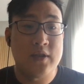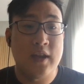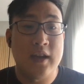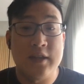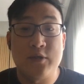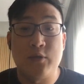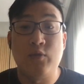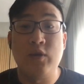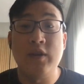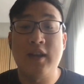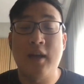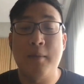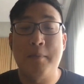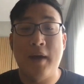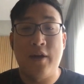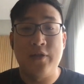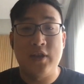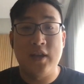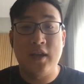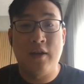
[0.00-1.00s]
And it's really
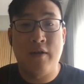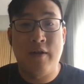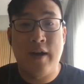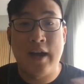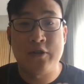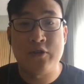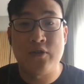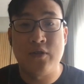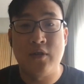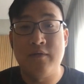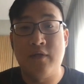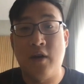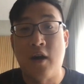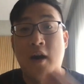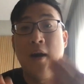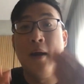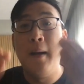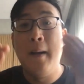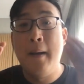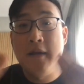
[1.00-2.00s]
about the interaction of
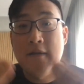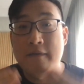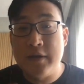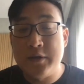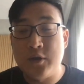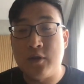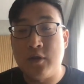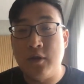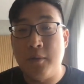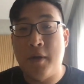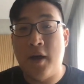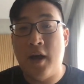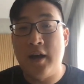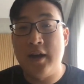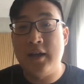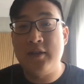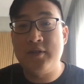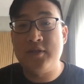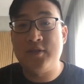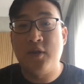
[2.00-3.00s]
our physical
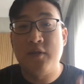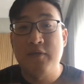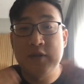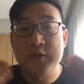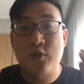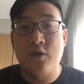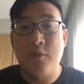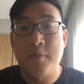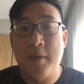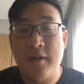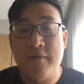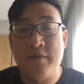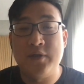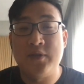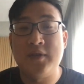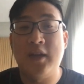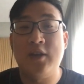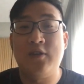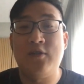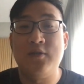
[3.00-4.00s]
bodies, our physical
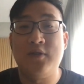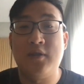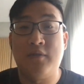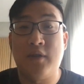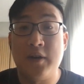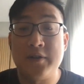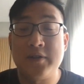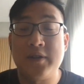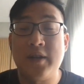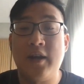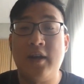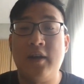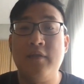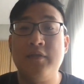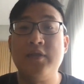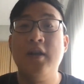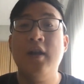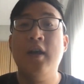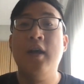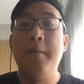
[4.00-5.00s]
manifestations of
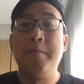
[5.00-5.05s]
ourselves